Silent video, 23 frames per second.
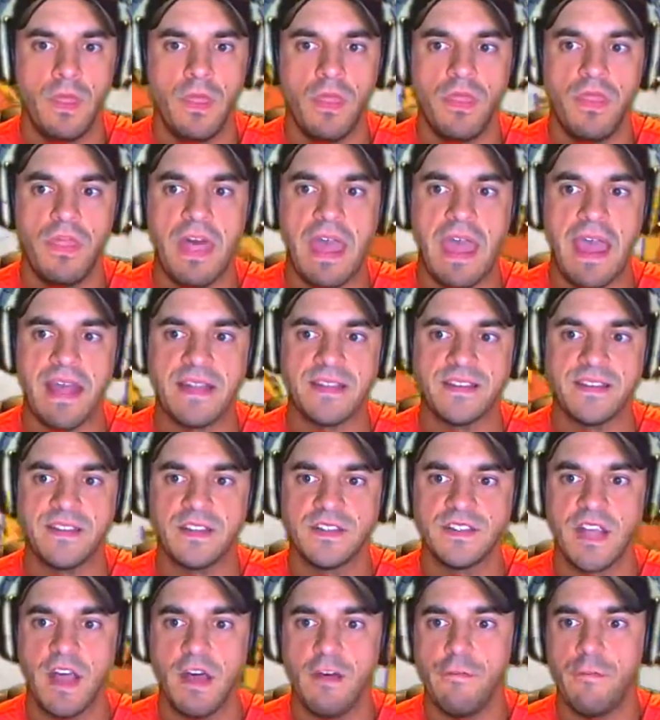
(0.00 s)
That's the
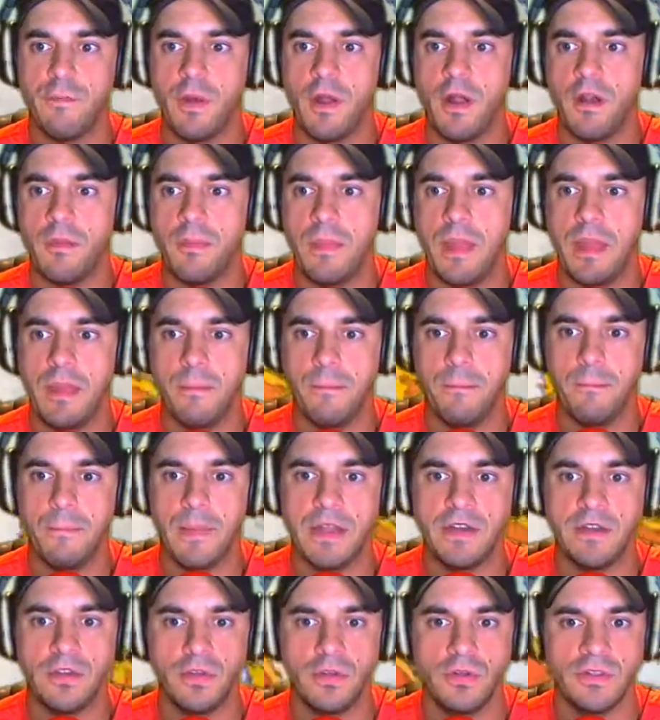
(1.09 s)
tough part, my, my
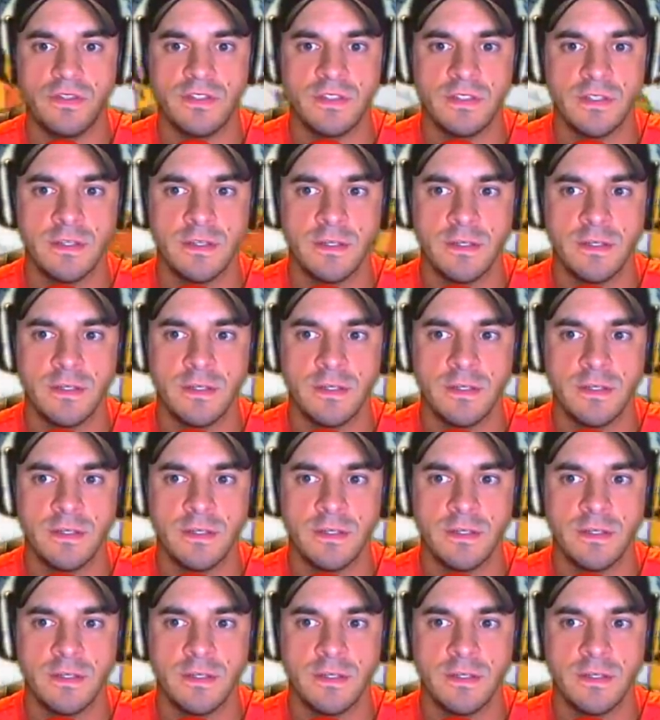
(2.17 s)
dudes.